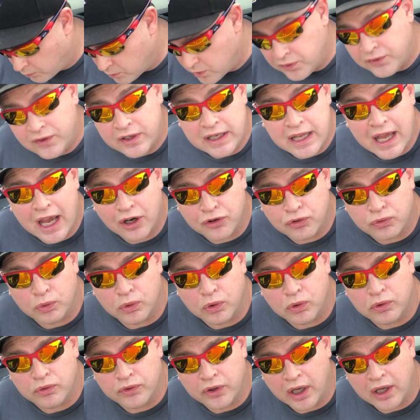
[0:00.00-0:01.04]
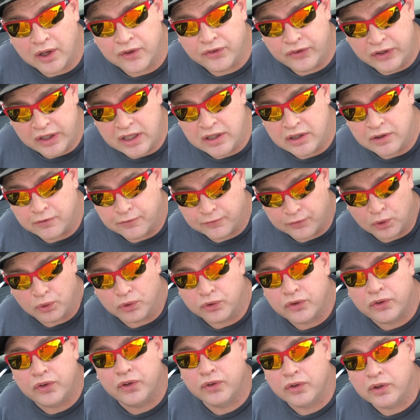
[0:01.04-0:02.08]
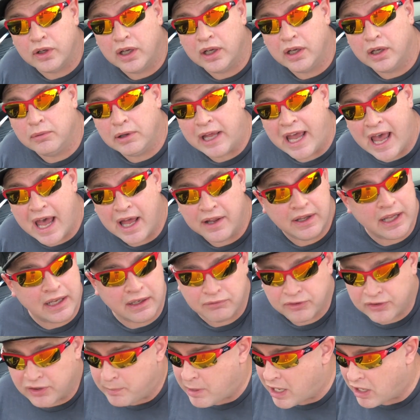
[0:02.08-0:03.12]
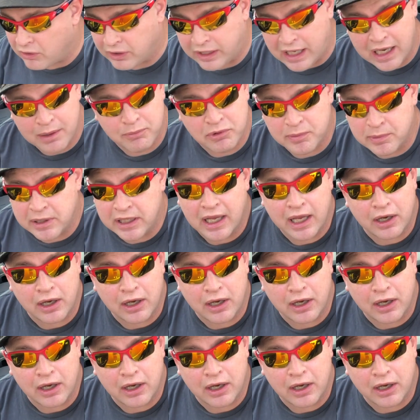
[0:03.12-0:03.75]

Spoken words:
was the actual seeing the first ad that somehow came to me.